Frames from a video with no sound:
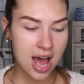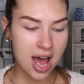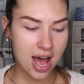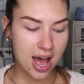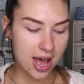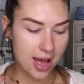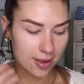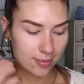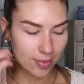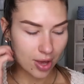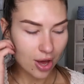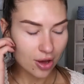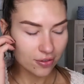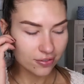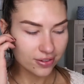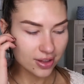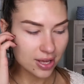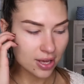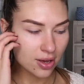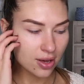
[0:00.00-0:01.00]

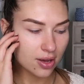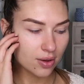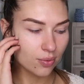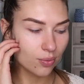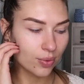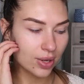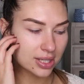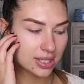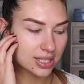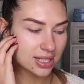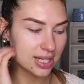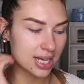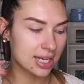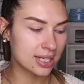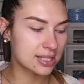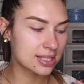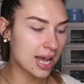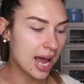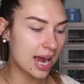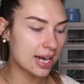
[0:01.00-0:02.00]
hopefully once
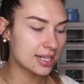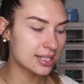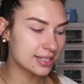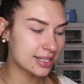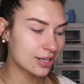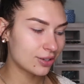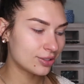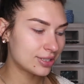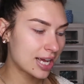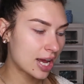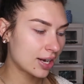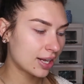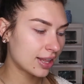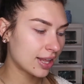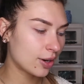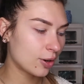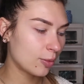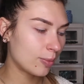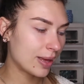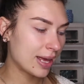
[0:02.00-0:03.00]
things kind of settle down a
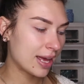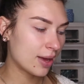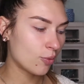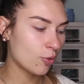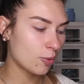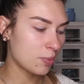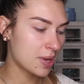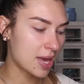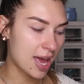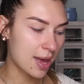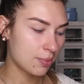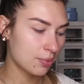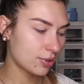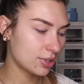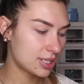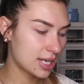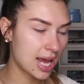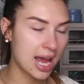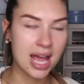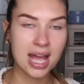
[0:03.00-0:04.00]
little bit, we'll be able
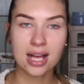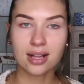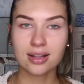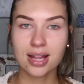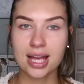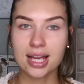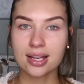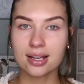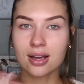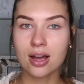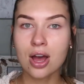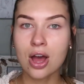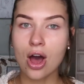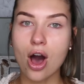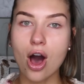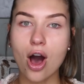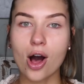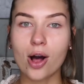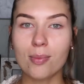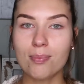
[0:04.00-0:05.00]
to like
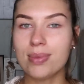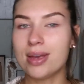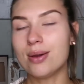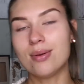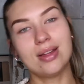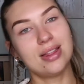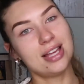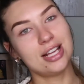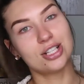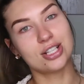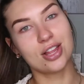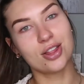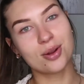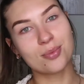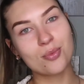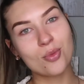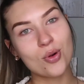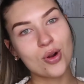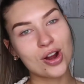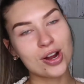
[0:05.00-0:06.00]
all be with each other
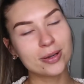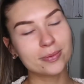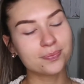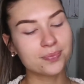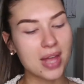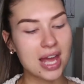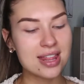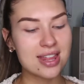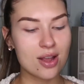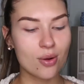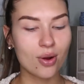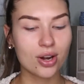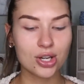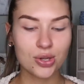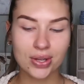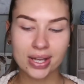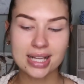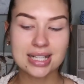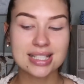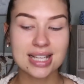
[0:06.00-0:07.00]
more. I think we're
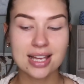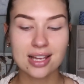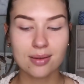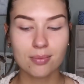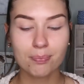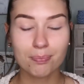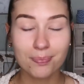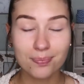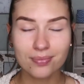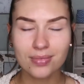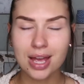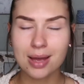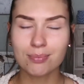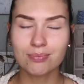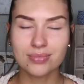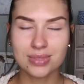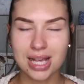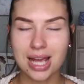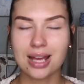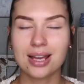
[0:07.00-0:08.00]
doing
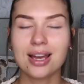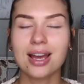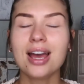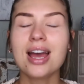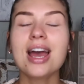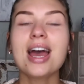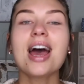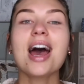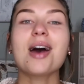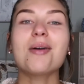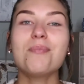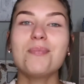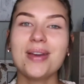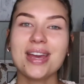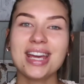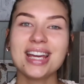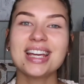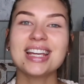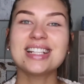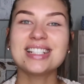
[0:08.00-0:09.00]
a
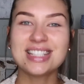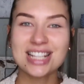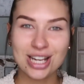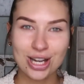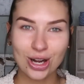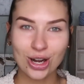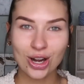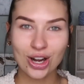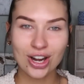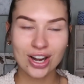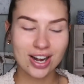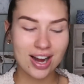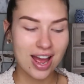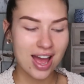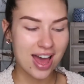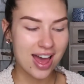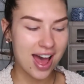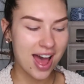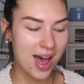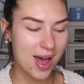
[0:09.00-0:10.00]
big dinner
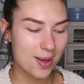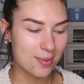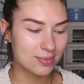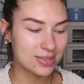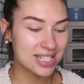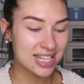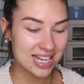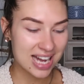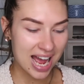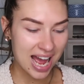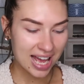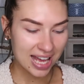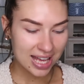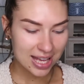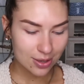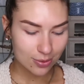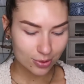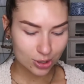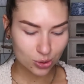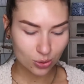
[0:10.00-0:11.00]

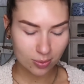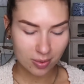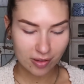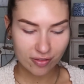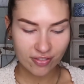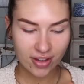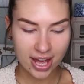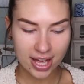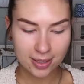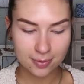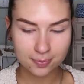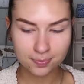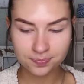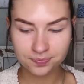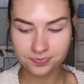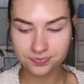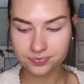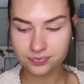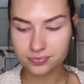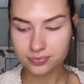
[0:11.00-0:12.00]
tonight, which will be fun.
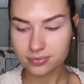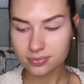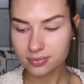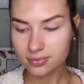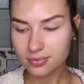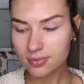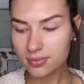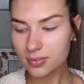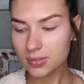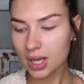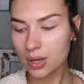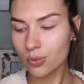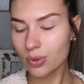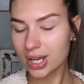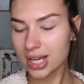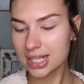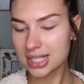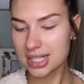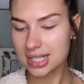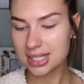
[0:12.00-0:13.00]
We'll
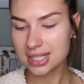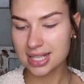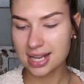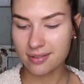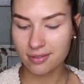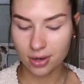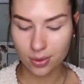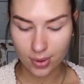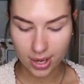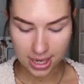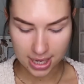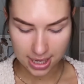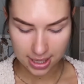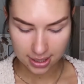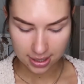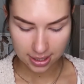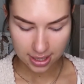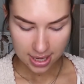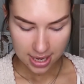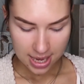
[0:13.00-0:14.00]
get to see everyone
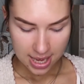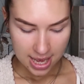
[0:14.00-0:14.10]
and